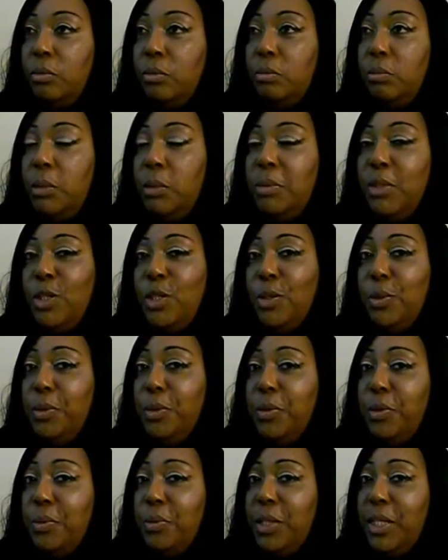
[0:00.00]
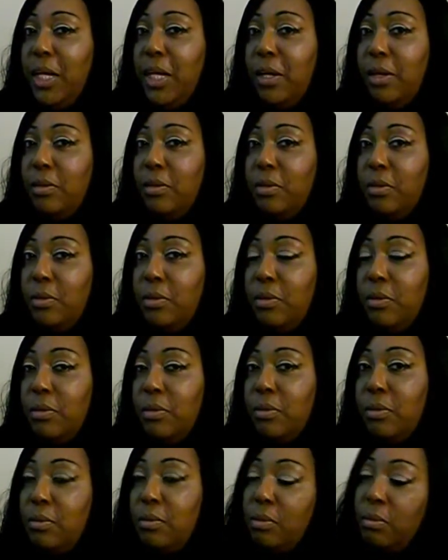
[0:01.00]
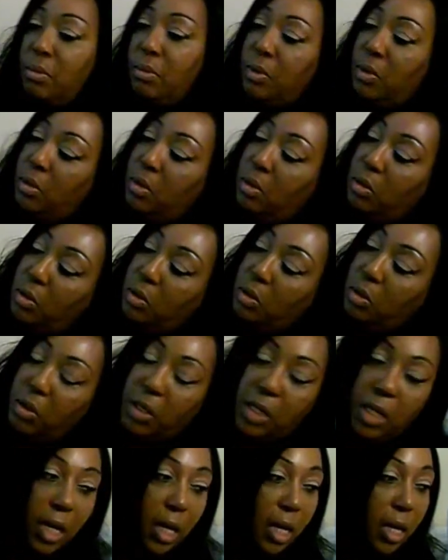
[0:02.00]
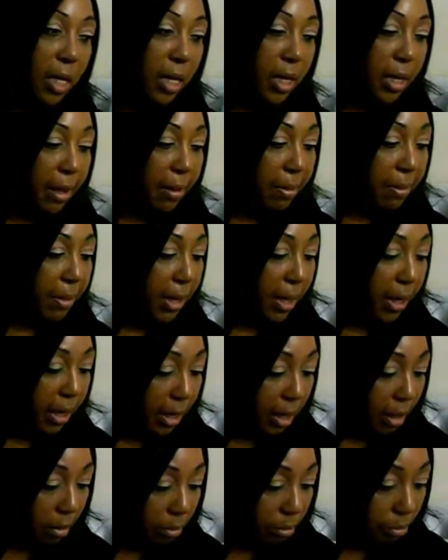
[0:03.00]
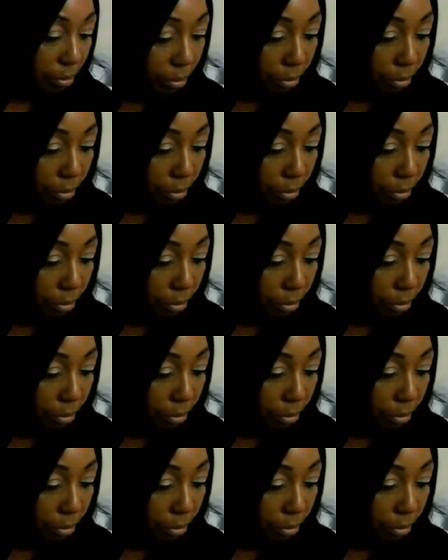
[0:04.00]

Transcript: maybe $2 to $3. So yeah, got that.